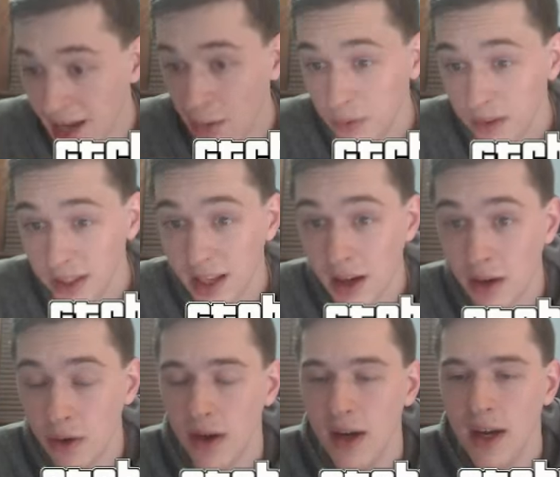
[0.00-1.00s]
don't really
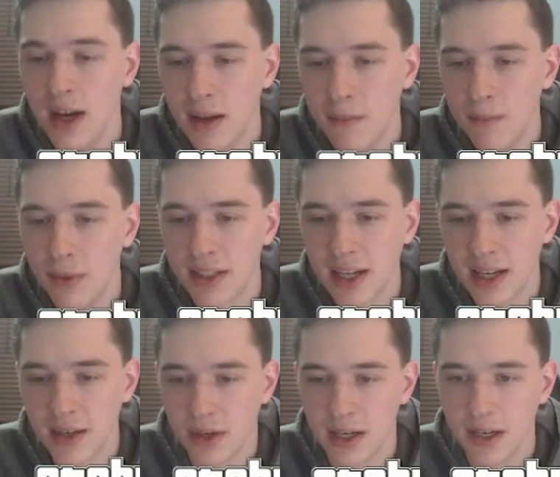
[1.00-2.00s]
know. But
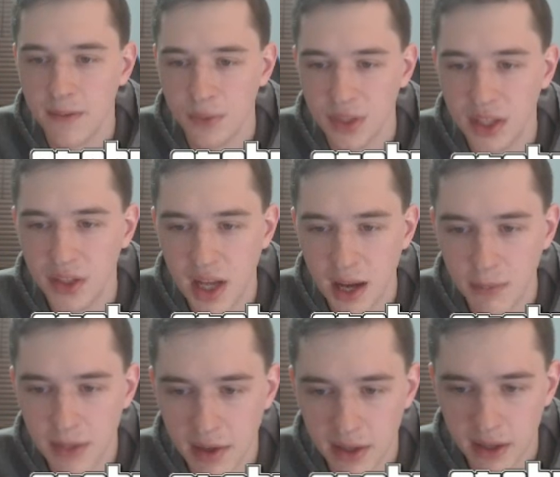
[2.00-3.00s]
anyway, you'd come
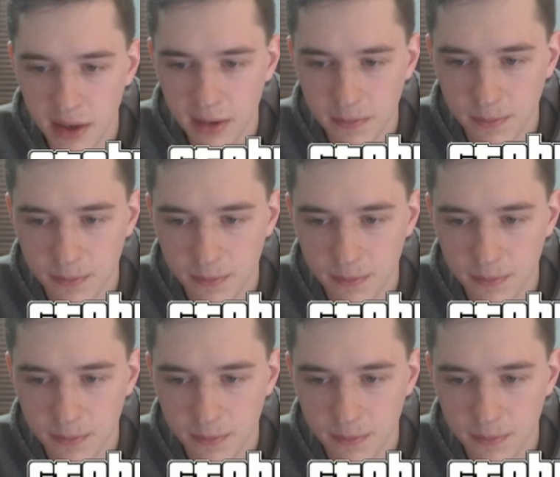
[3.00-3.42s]
down here.